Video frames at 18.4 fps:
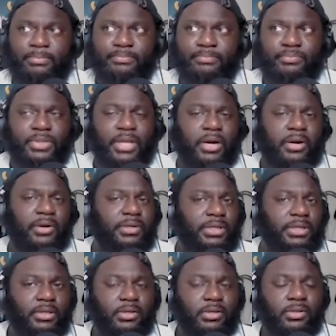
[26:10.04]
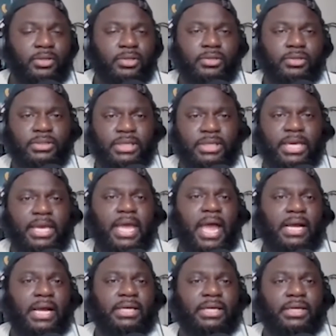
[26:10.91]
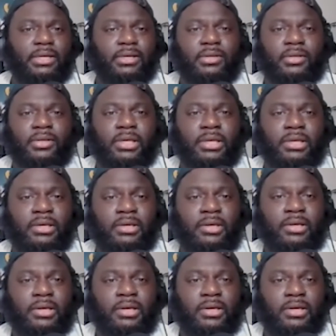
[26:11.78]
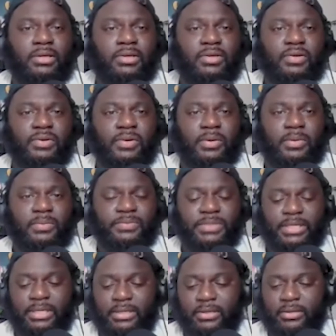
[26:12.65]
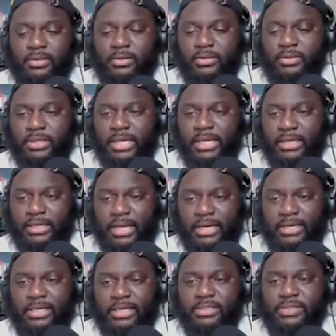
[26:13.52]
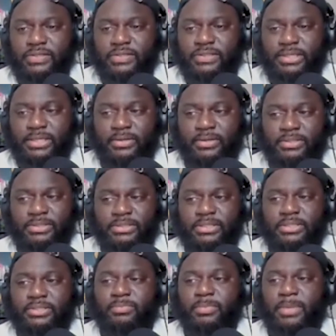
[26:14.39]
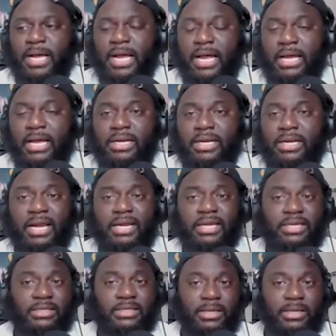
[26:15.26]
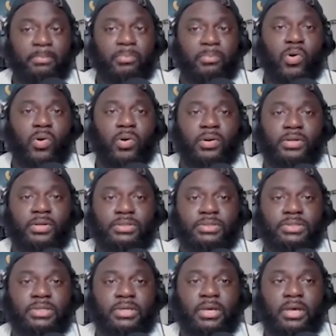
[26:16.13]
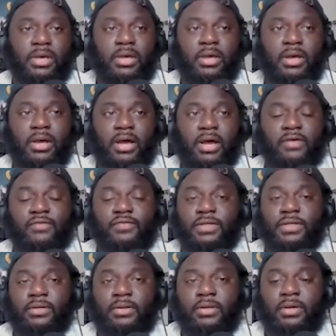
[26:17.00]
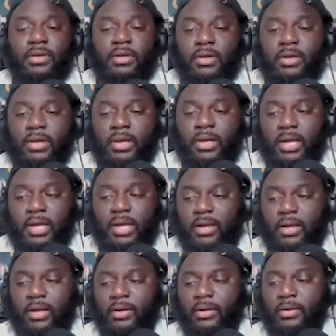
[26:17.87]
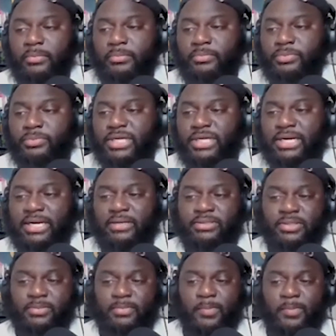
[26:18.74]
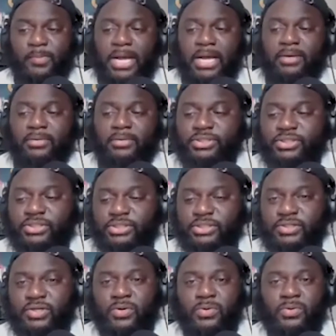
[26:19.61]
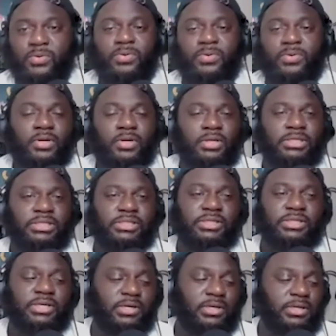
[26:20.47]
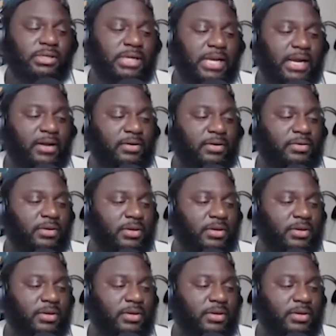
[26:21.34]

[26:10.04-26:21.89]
30, I get it. You know what I'm saying? And I get the seriousness behind it. I get the importance of it. Shout out to my mom, because she cool. She good now.